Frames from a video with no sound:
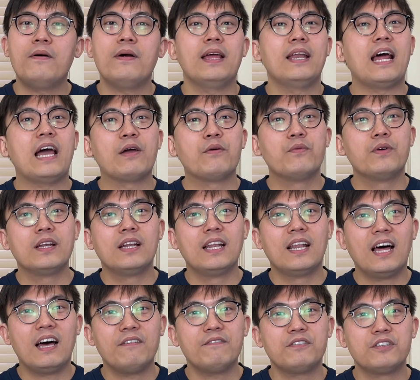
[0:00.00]
and I would
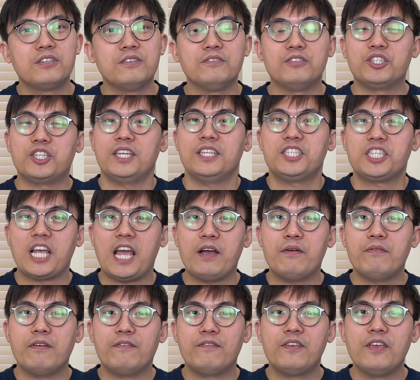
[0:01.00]
love to chit chat
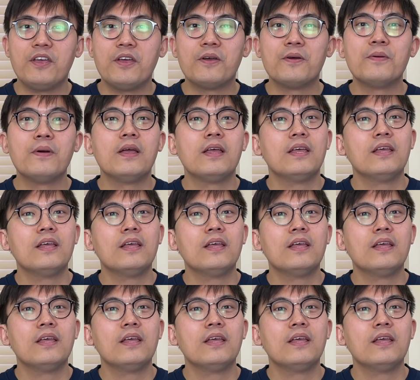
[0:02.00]
with you